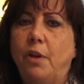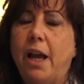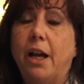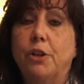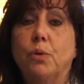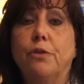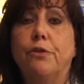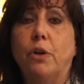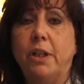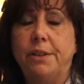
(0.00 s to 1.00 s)
actual
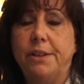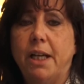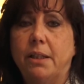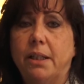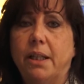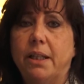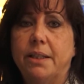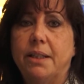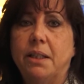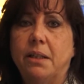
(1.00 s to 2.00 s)
voting
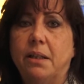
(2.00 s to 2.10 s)
delegates